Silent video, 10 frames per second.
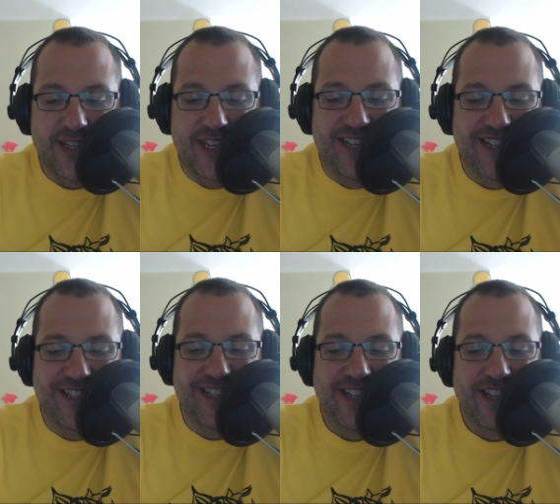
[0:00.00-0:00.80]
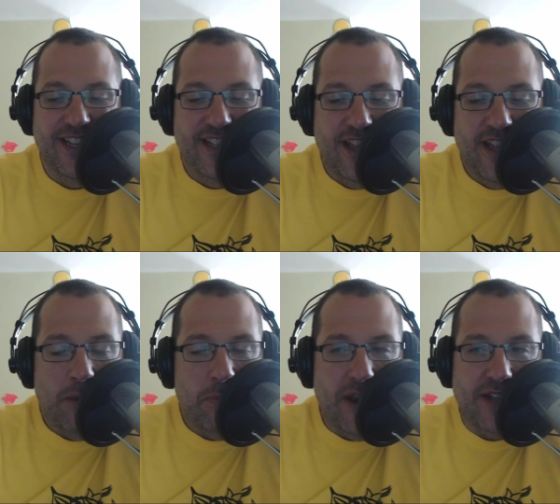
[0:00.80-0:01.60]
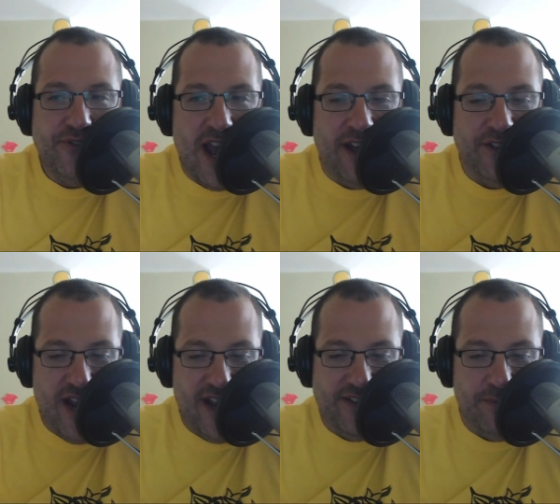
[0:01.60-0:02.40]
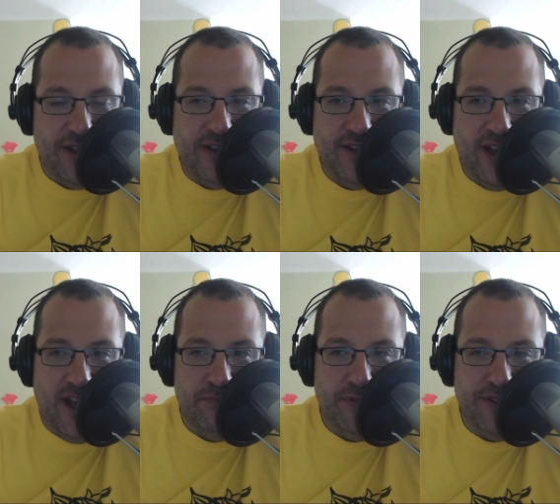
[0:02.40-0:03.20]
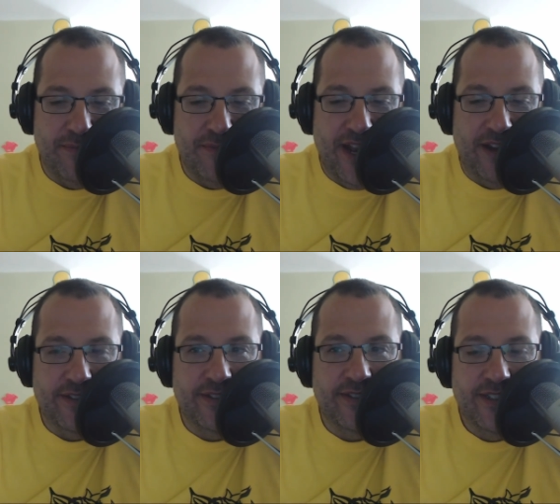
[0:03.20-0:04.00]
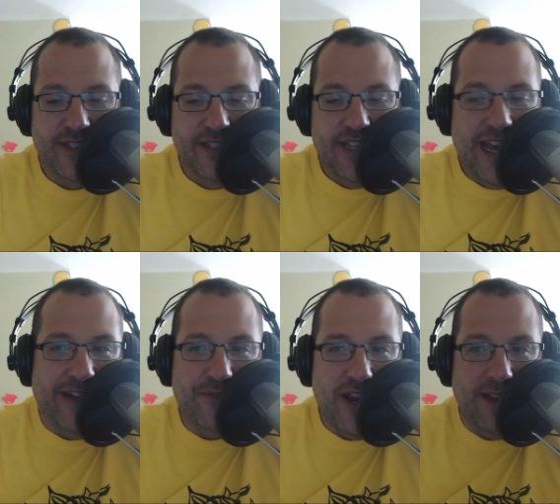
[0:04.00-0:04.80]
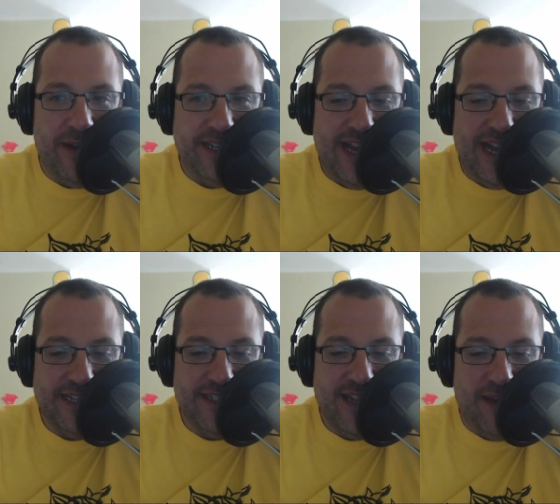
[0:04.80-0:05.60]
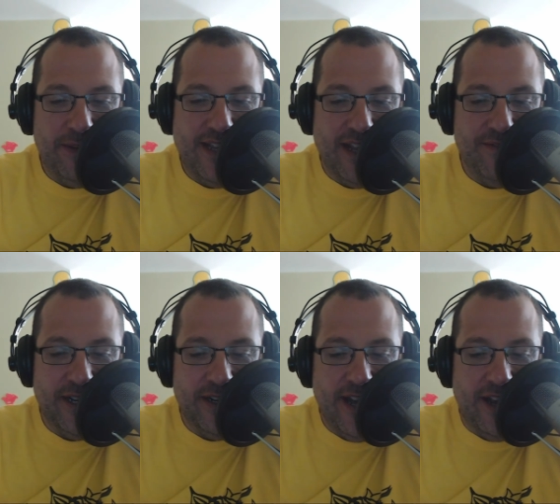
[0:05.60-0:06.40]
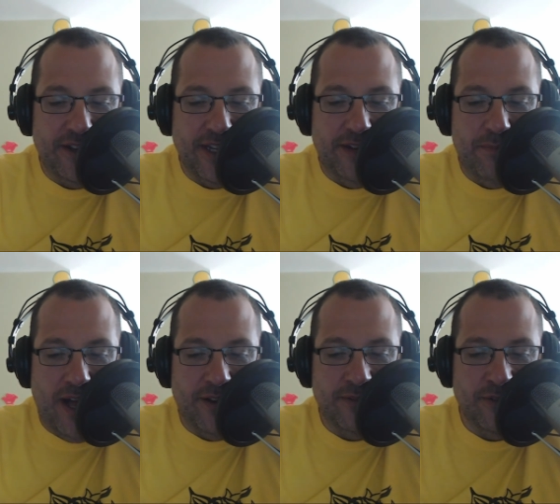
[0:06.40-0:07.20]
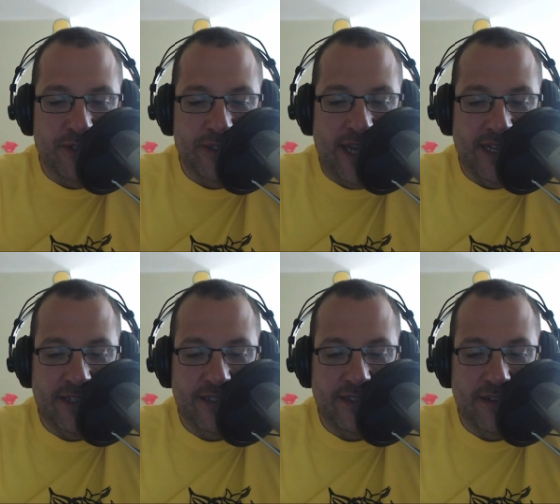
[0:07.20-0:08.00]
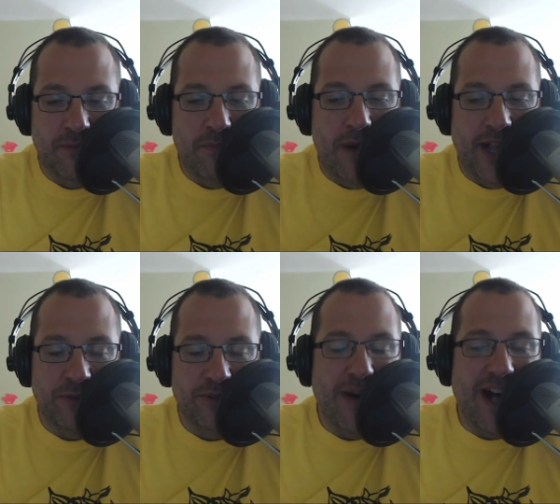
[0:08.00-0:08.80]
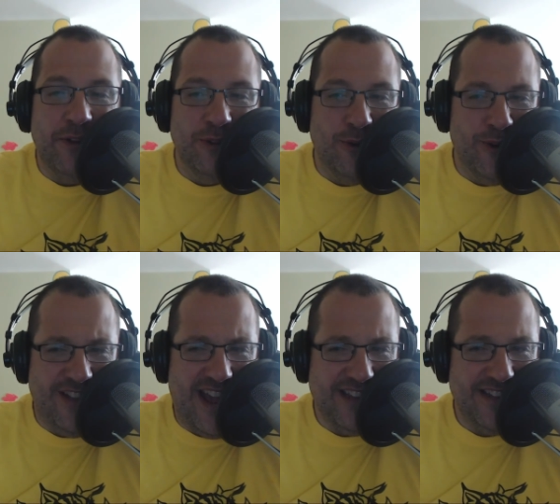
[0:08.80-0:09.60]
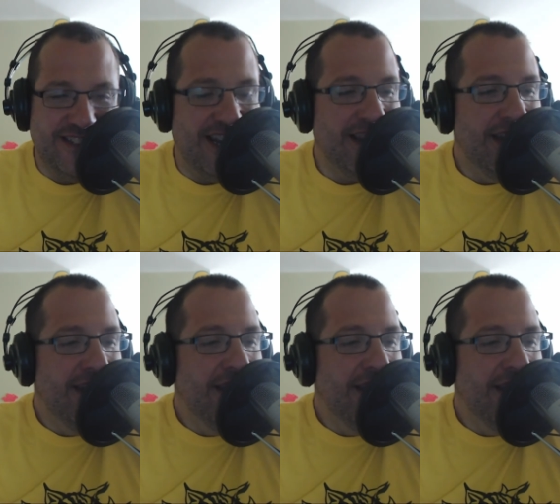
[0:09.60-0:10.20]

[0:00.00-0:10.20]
but I'll try. I'll try something. I'll put something out. After I get my tactics hobbit deck figured out, I'll get a mono lore tactics or mono mono lore tactics deck,